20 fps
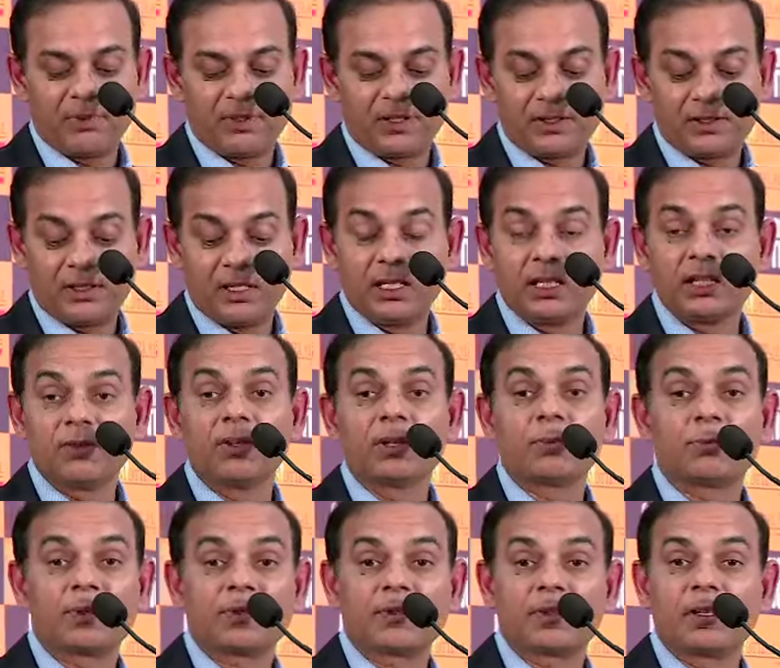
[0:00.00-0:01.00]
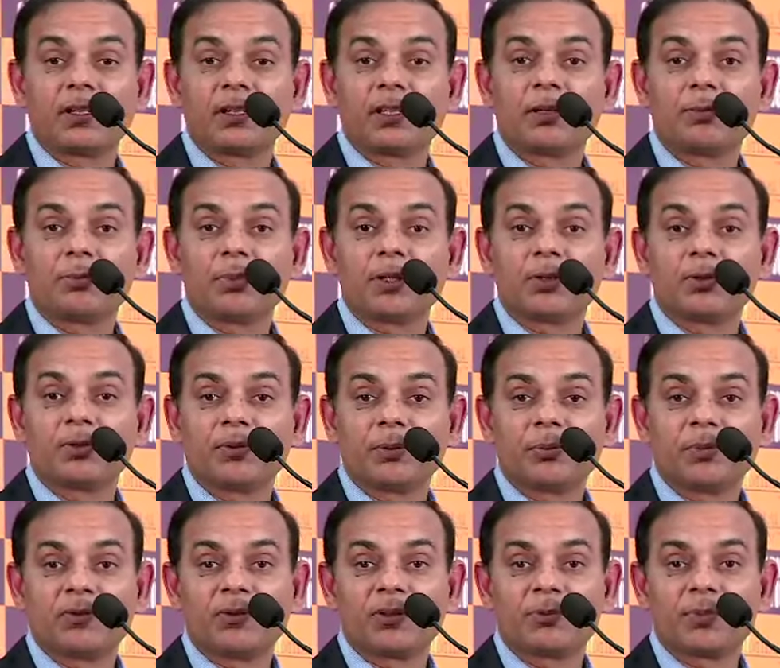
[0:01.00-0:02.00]
it is 81% compared to the
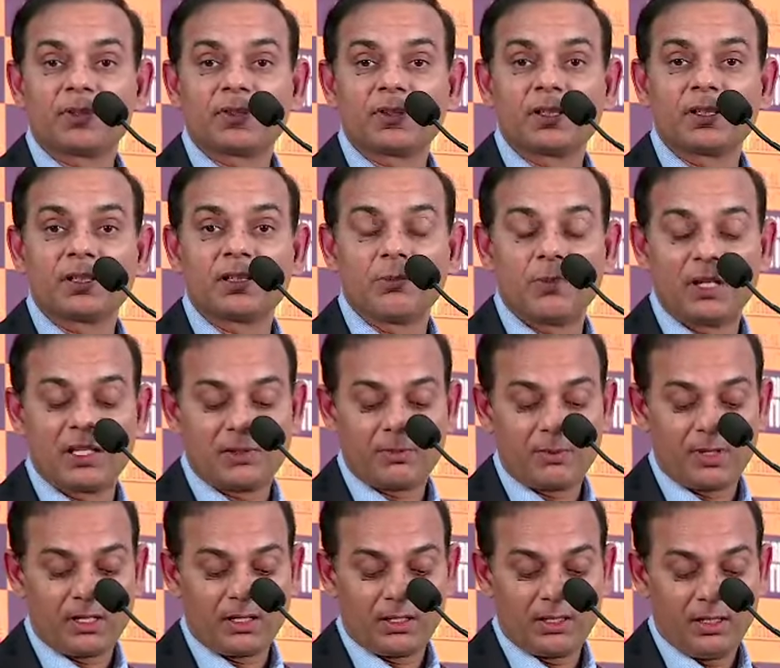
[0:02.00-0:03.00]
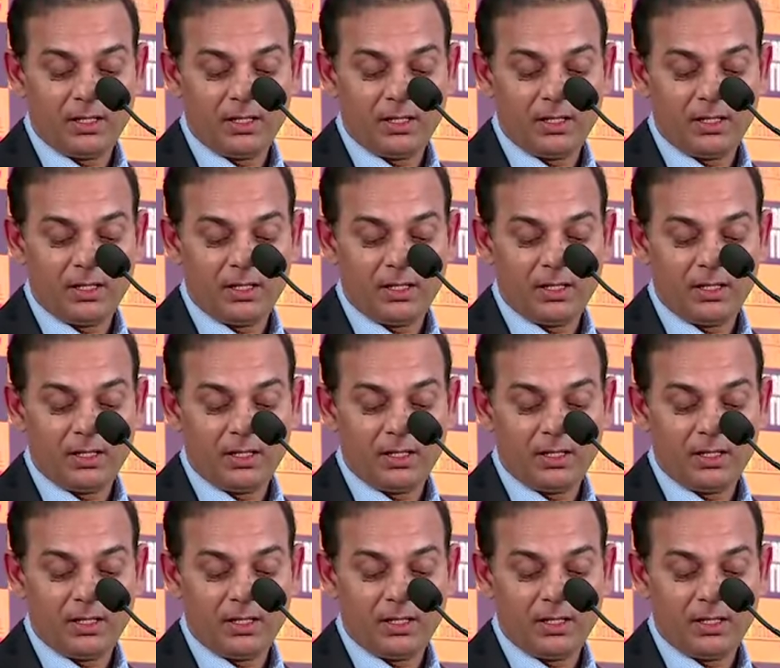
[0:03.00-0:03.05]
51% in the benchmark.